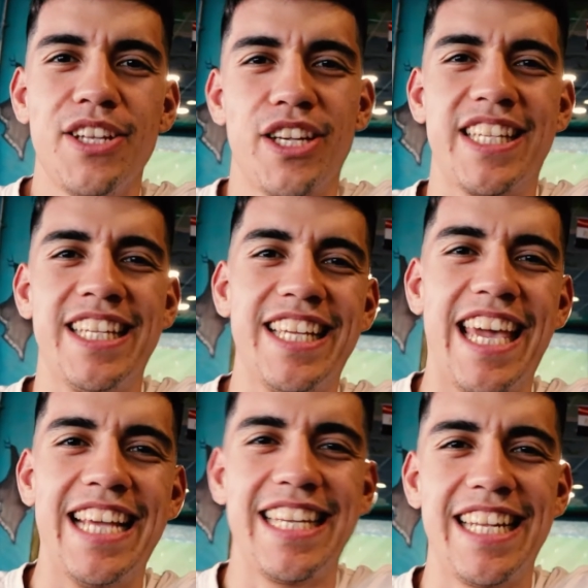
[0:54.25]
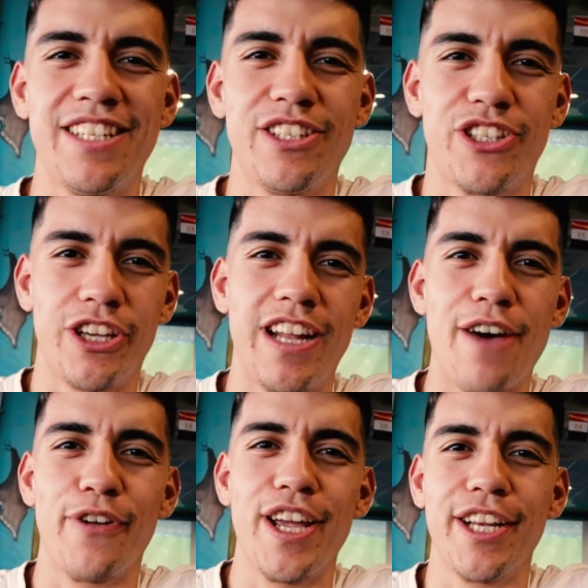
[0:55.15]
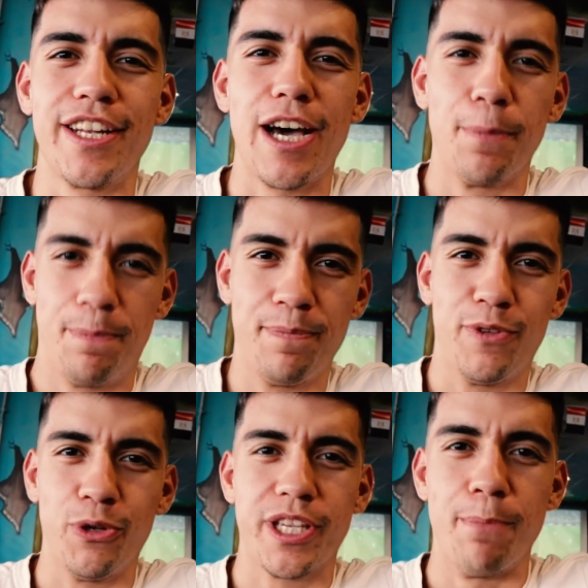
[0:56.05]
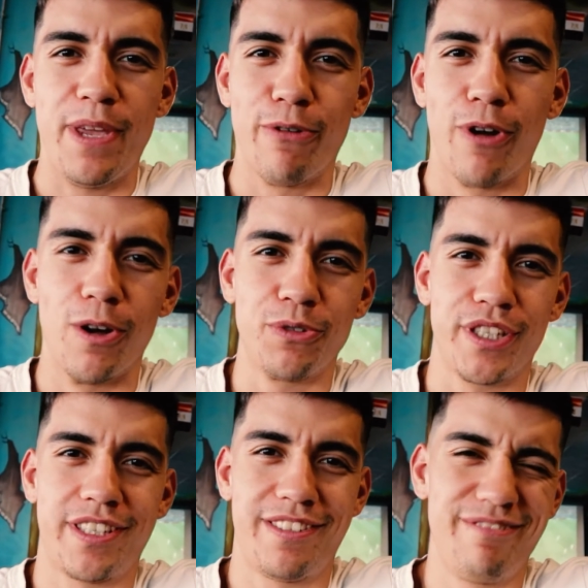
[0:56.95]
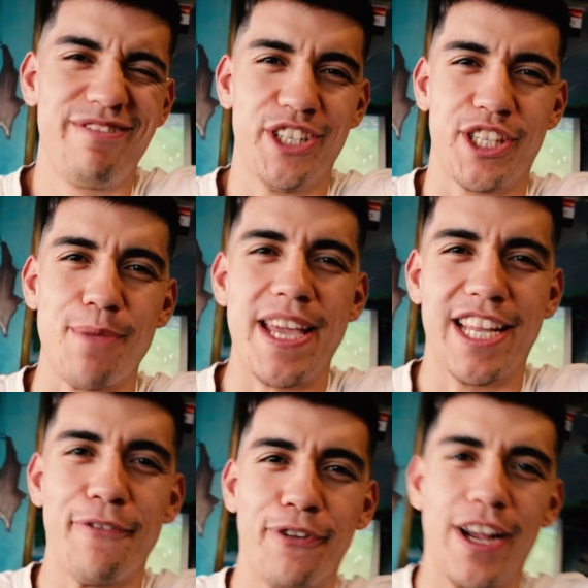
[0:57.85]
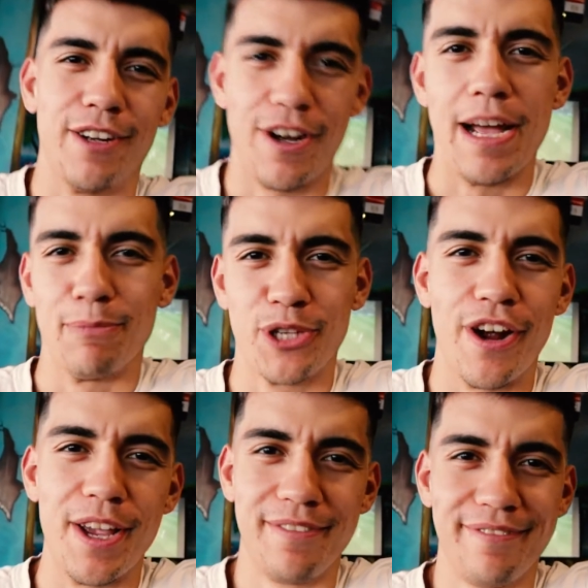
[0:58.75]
just in case it didn't turn out very good, I'll do some B-roll just, just to make up for it, right, I'm sorry.